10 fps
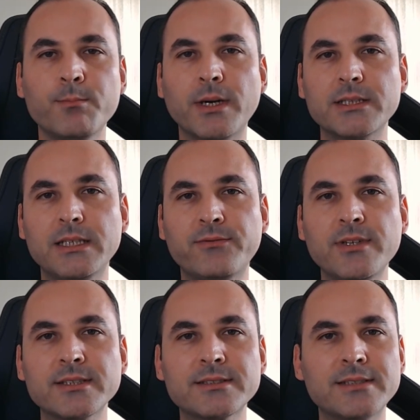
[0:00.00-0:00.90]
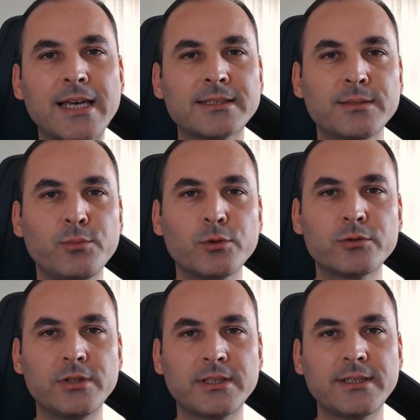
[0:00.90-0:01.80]
but it feels like the
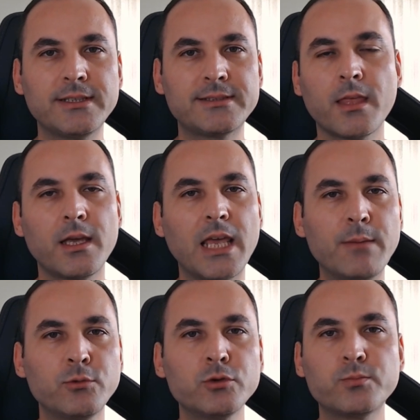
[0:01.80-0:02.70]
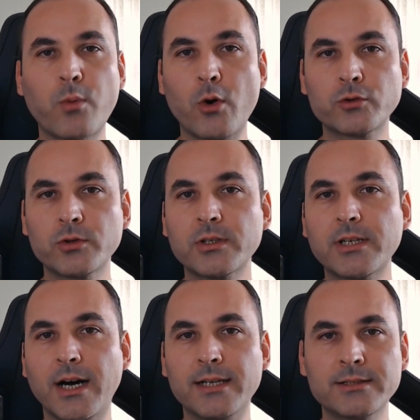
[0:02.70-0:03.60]
building is a mood board
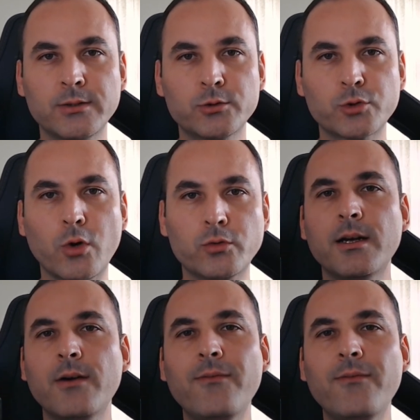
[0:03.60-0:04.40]
gone rogue.